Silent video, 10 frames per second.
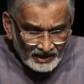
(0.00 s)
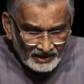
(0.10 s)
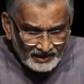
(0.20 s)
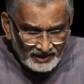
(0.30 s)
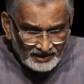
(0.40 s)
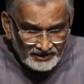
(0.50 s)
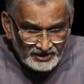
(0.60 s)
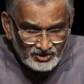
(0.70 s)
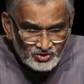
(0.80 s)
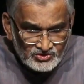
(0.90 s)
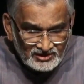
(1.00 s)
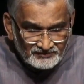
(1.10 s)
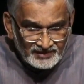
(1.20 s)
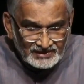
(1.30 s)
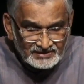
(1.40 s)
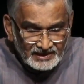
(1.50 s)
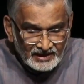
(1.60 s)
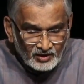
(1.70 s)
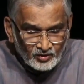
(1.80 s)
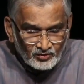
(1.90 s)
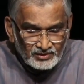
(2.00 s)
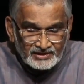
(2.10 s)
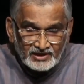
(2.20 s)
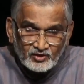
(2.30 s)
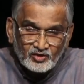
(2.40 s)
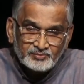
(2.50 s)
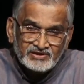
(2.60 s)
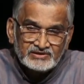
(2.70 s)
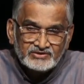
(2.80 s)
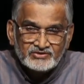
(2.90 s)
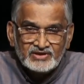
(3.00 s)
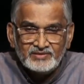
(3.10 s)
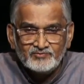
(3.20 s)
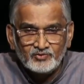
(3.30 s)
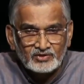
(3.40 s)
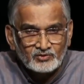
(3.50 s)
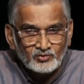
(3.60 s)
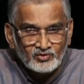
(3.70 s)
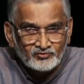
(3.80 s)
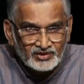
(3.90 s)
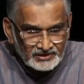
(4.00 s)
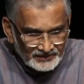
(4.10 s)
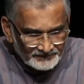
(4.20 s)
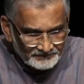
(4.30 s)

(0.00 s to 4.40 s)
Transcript: Earning individual wealth alone cannot be the dream for the whole world.